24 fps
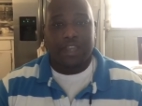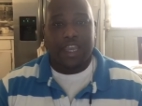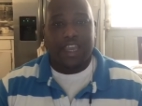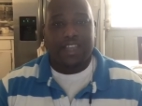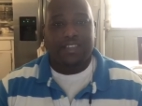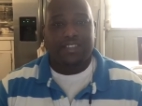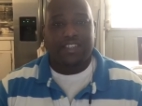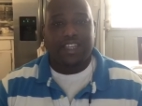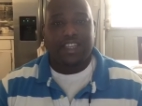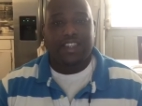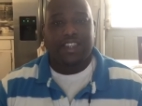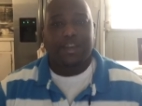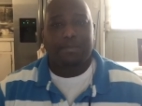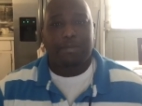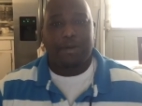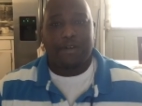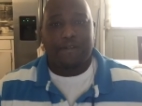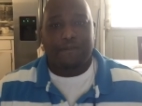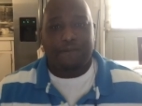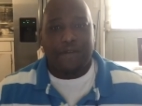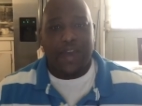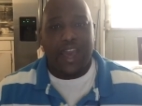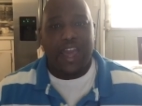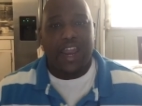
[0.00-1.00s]
And see, the
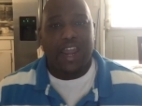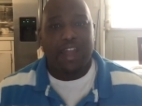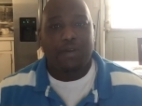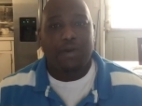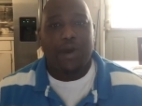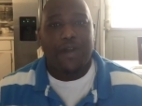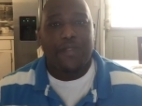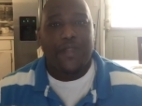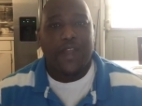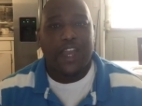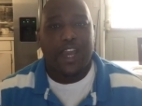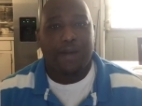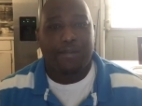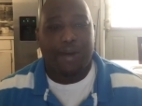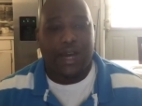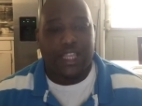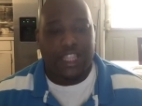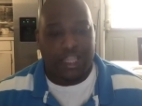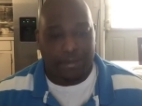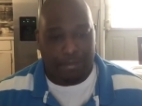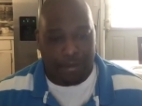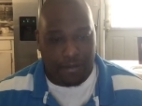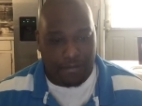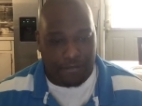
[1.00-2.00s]
prophetic, one thing
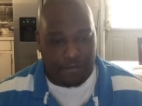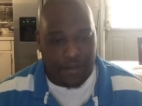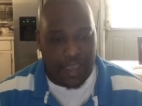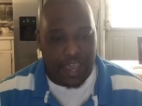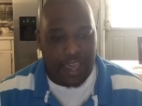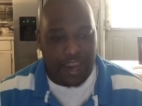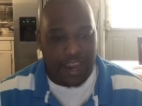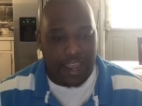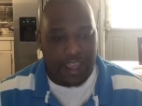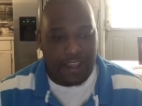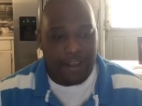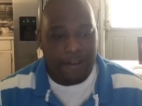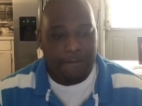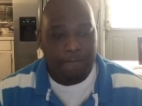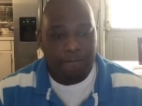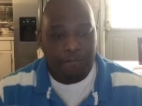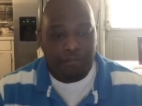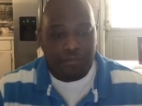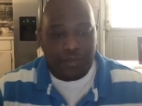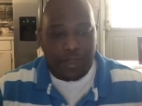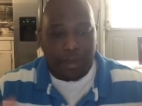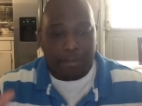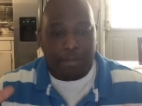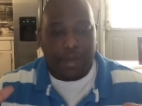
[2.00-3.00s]
about the prophetic,
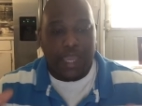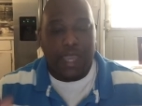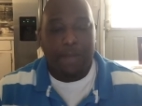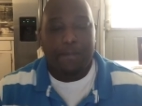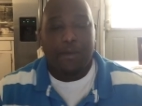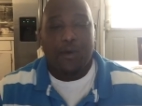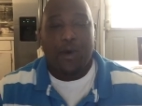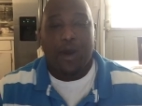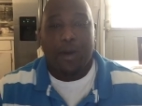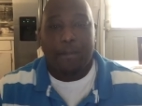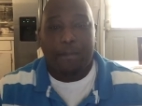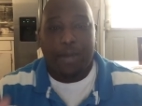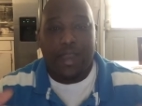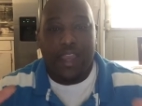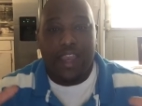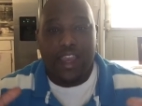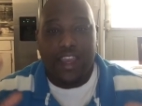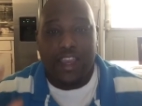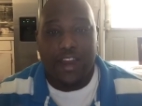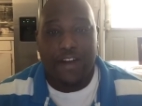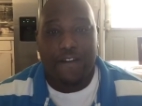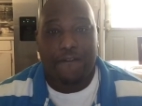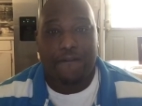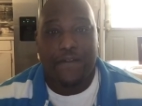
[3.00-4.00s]
People are being
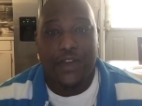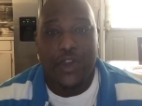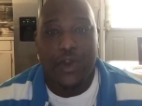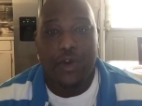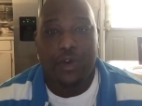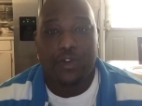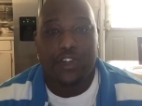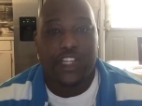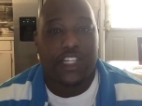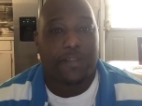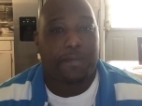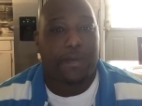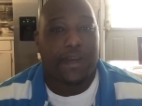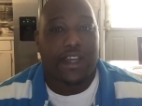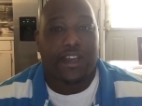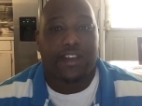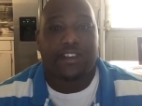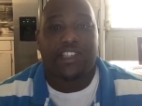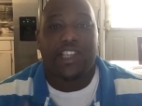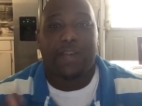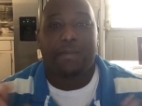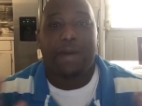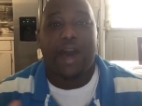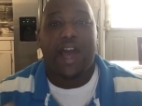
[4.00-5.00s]
confused just
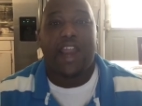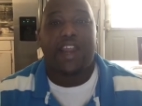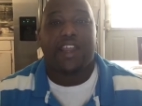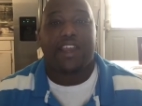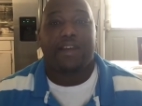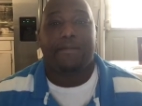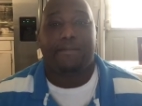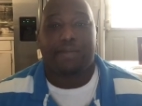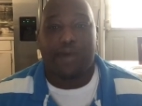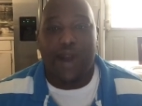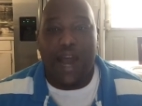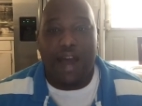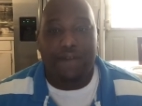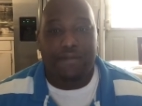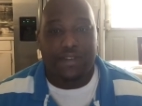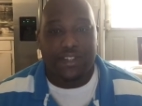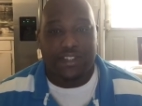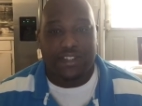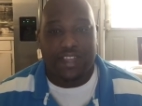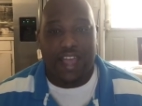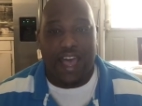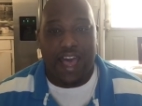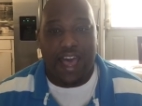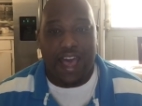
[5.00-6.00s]
because somebody can
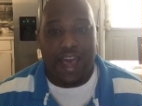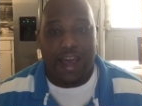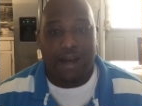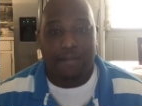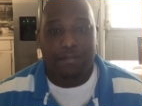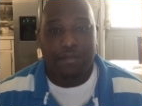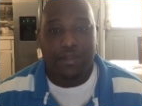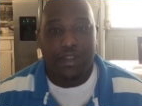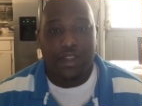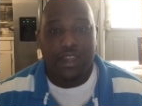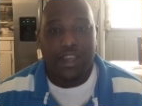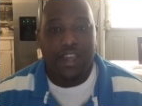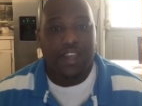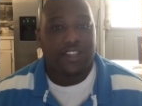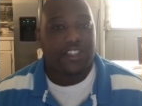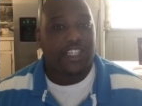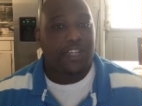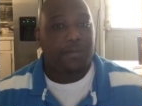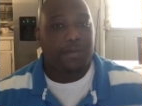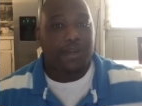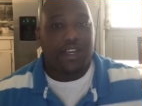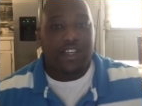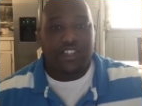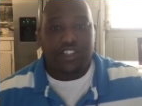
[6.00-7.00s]
prophesy.
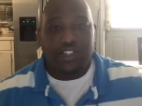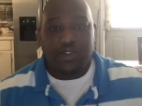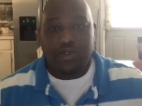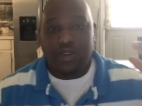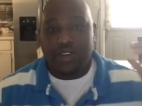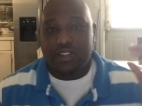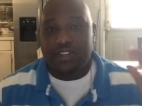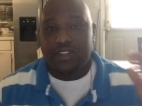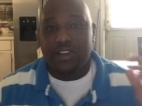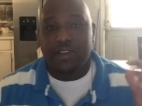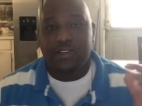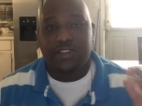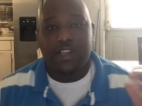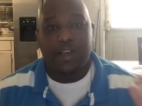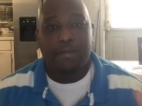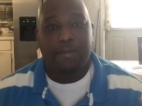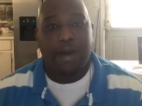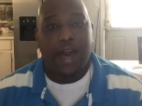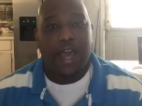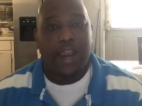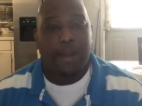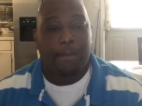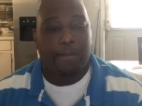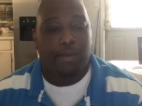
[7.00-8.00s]
Just because you can see
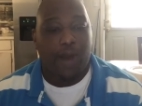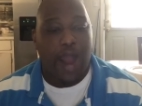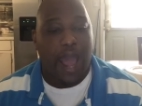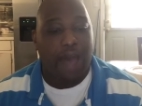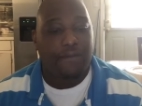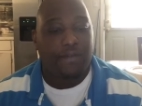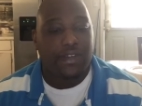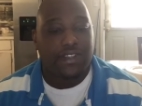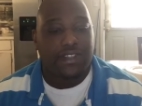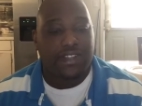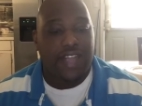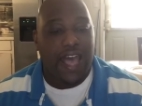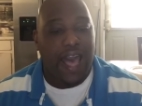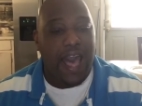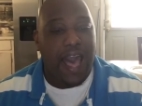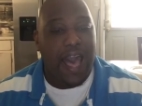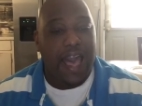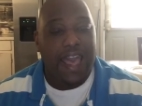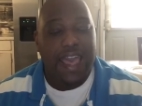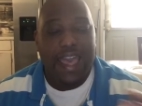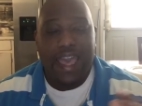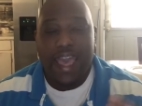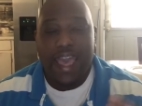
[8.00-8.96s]
somebody prophesy